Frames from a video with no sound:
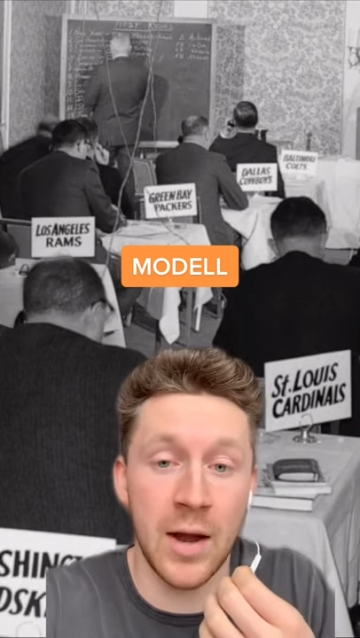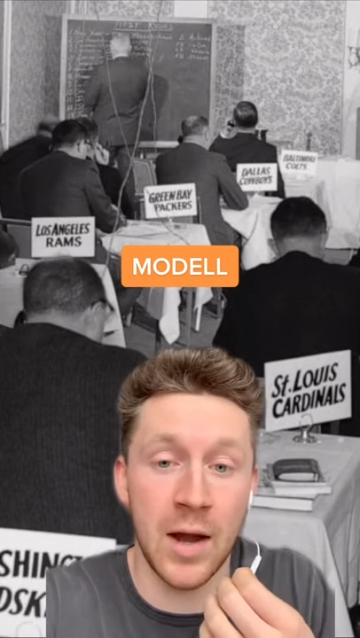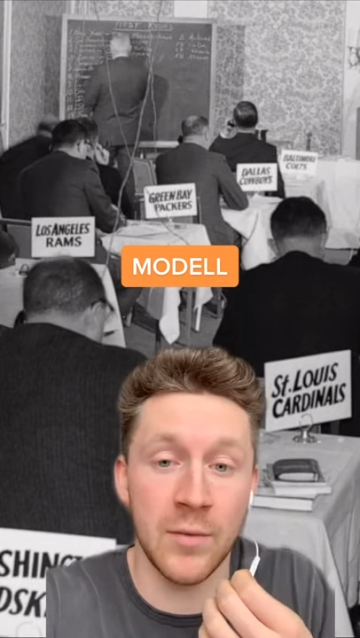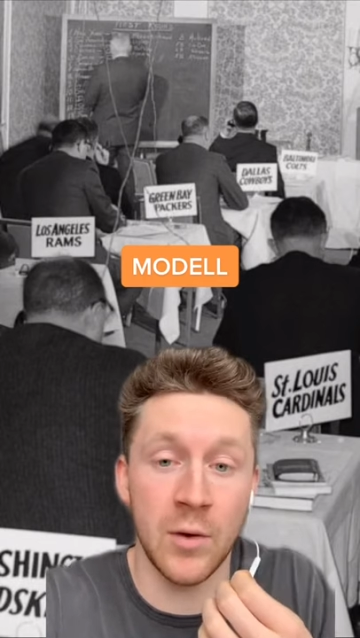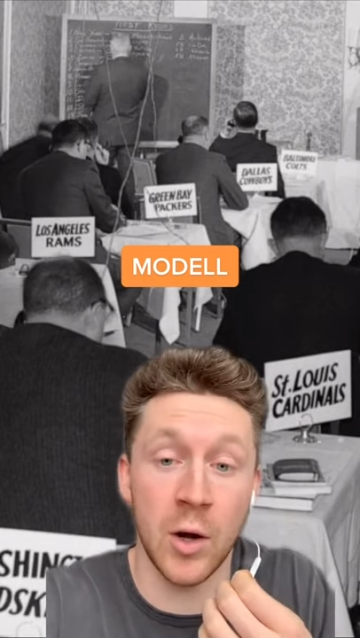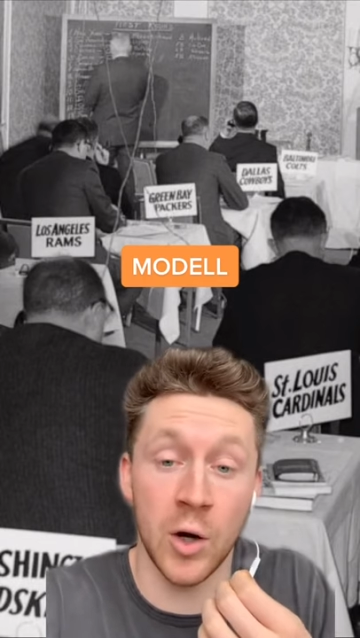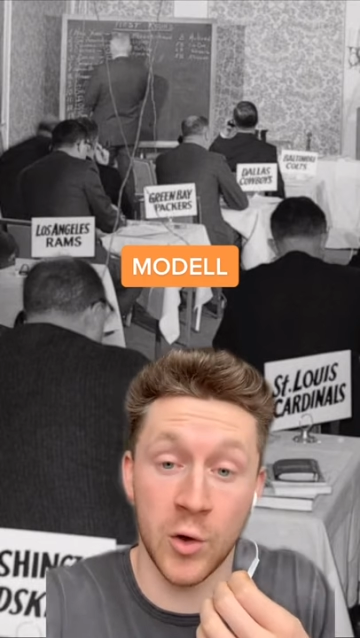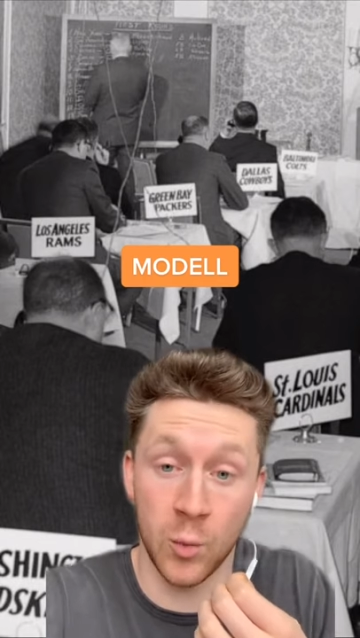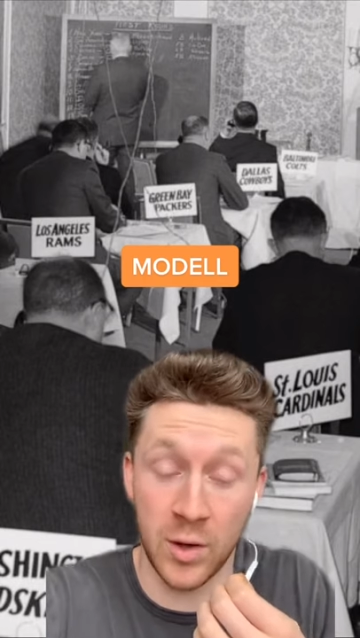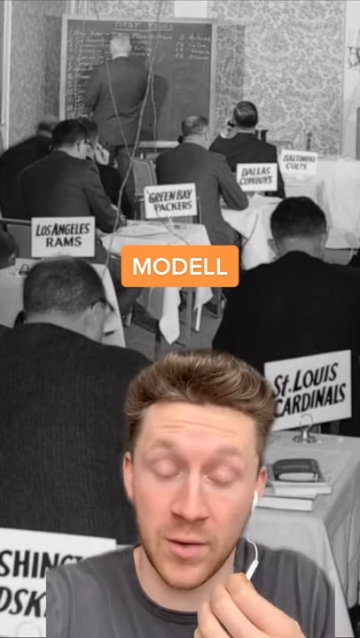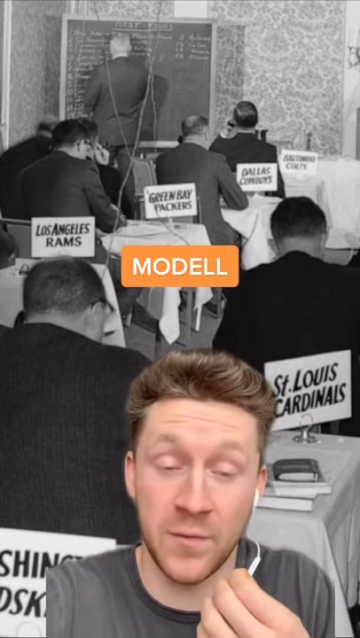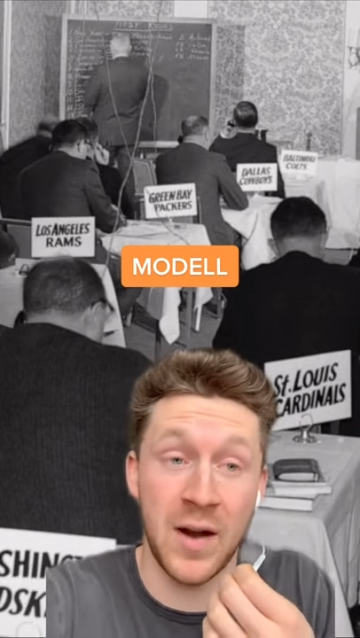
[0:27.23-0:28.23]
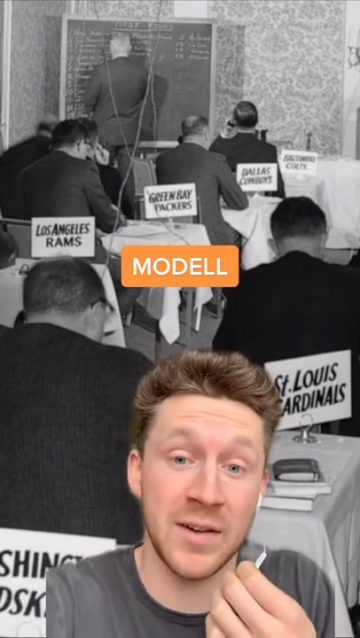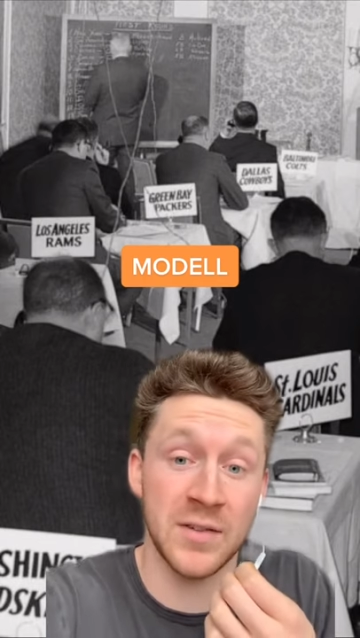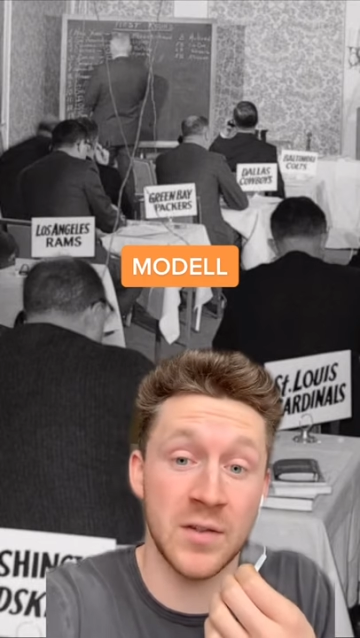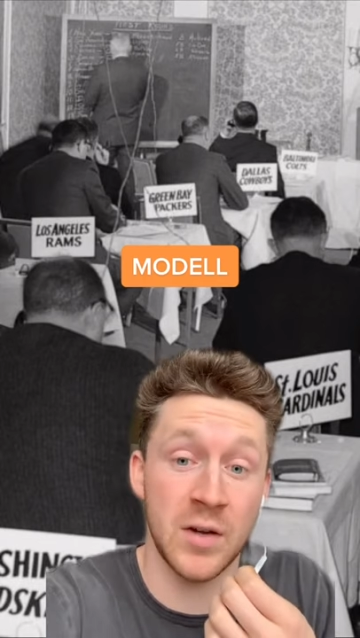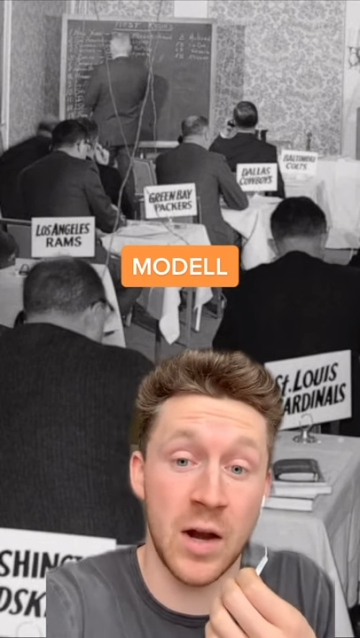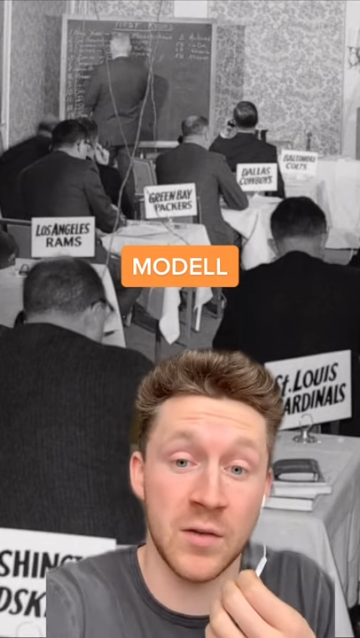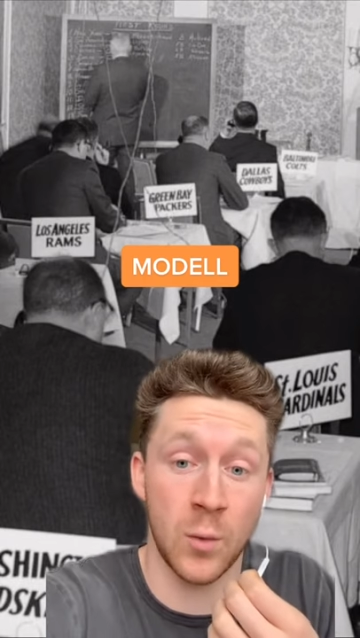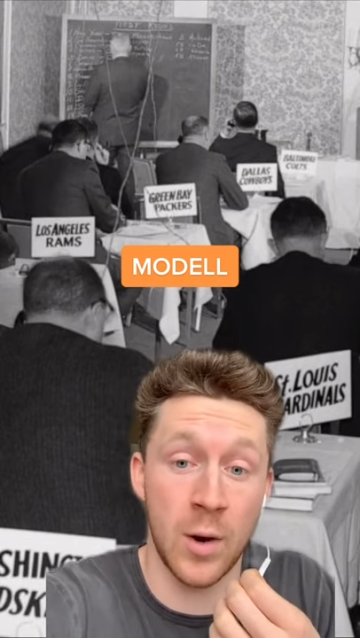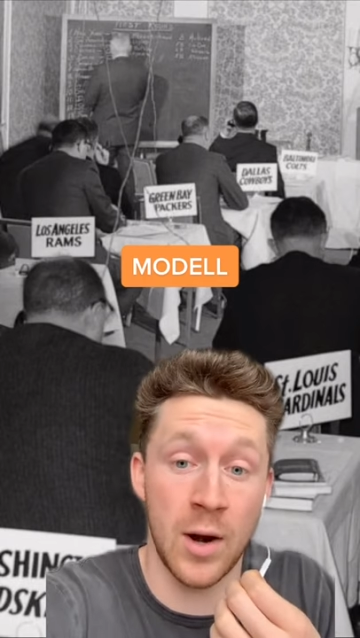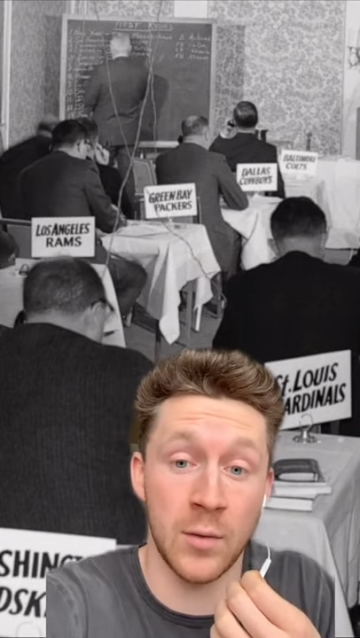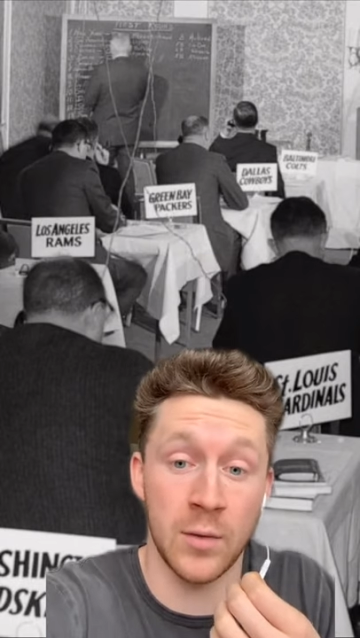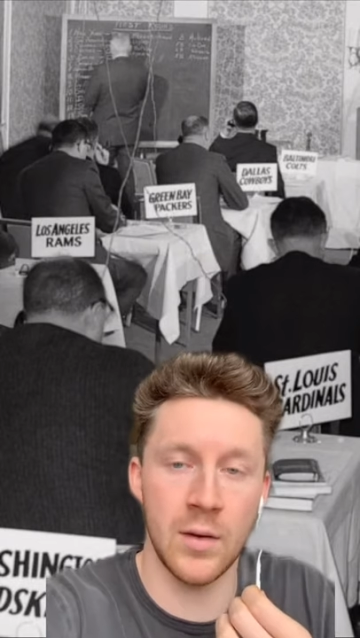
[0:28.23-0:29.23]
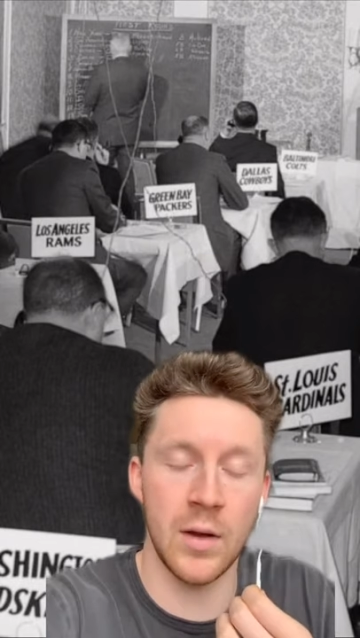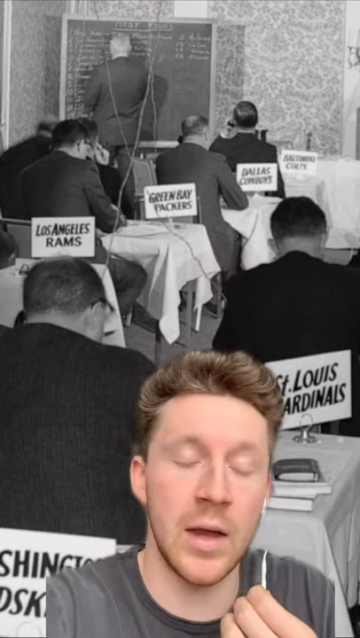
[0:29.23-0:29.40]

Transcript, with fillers: have you. I heard you're one of the fastest guys around.